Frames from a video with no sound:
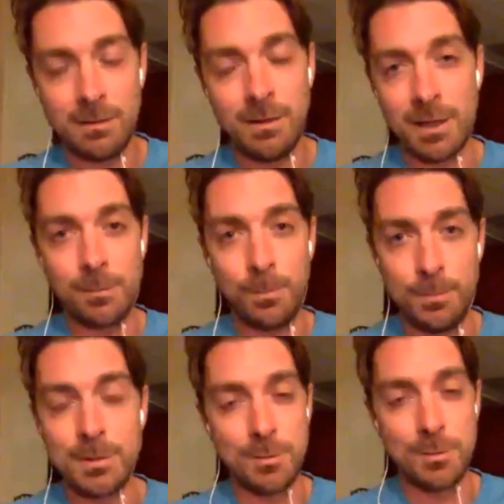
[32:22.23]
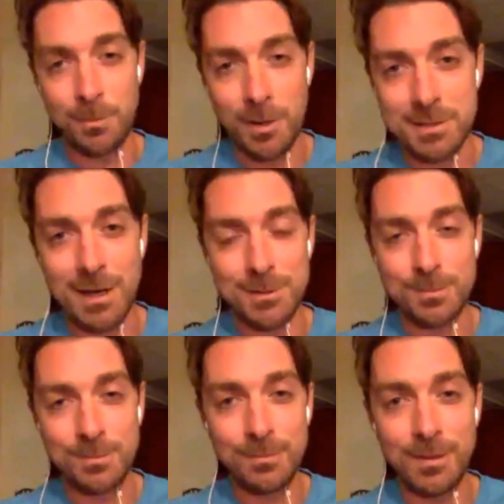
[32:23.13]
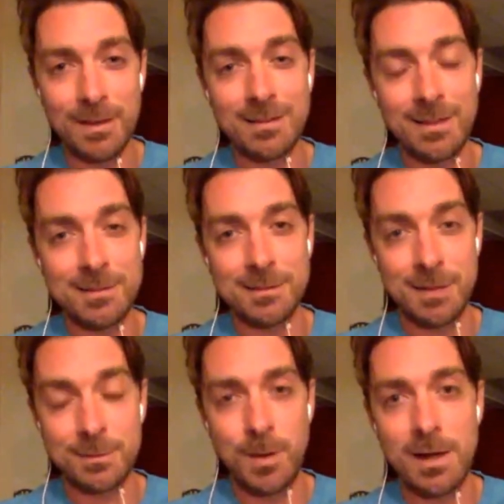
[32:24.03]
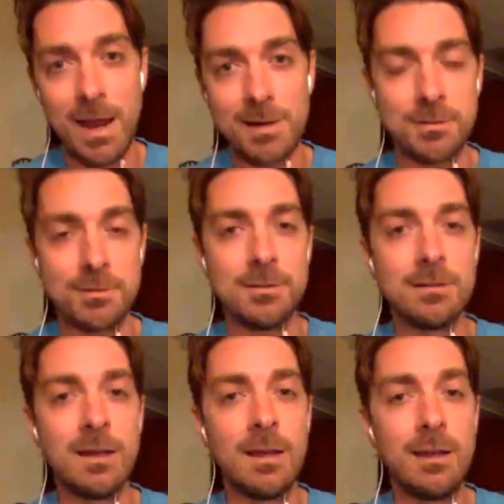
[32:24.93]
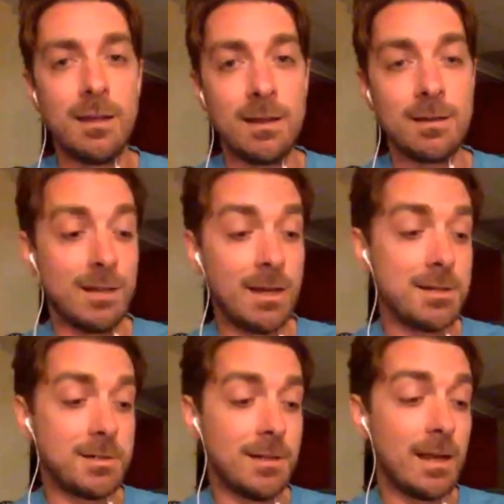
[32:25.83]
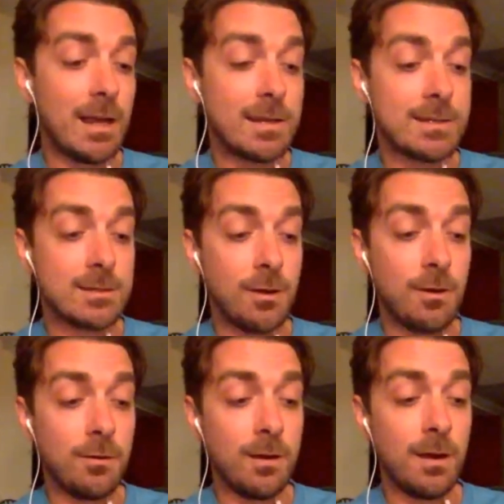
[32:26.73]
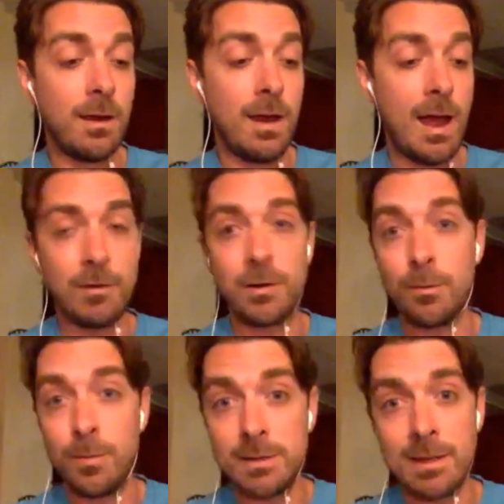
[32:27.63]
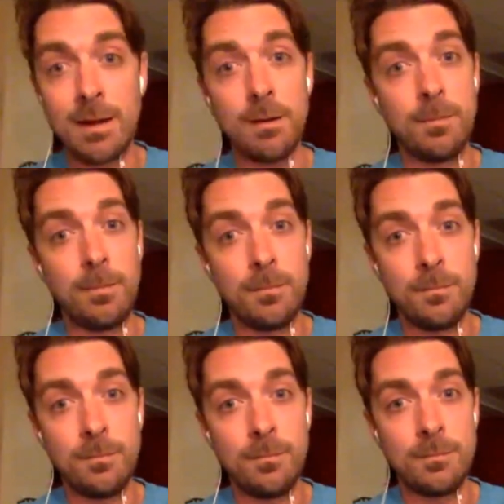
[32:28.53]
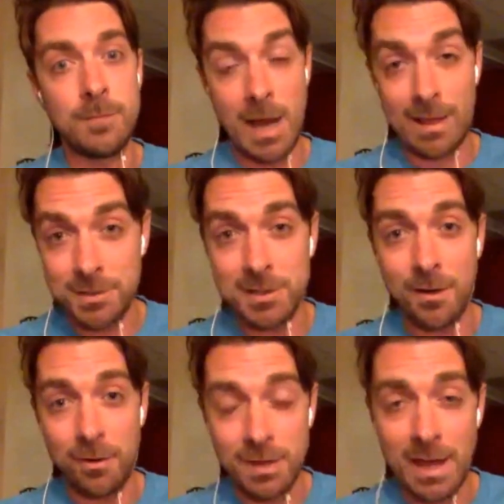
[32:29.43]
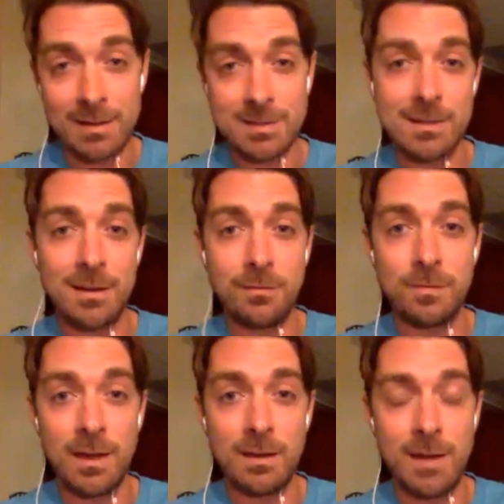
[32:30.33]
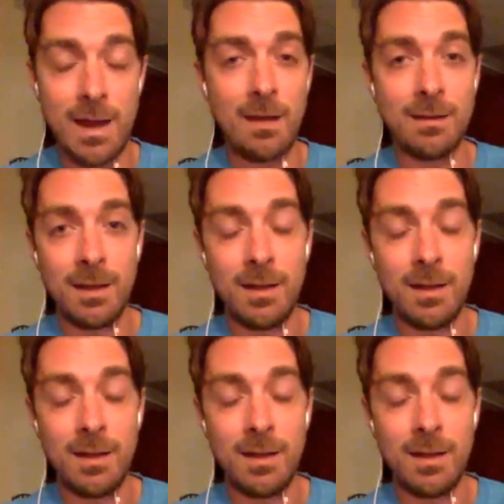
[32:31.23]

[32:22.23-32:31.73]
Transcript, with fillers: like Mr. Money Mustache. Like, that's my natural inclination, I guess. So having Ramit there challenging all that stuff, that, yeah,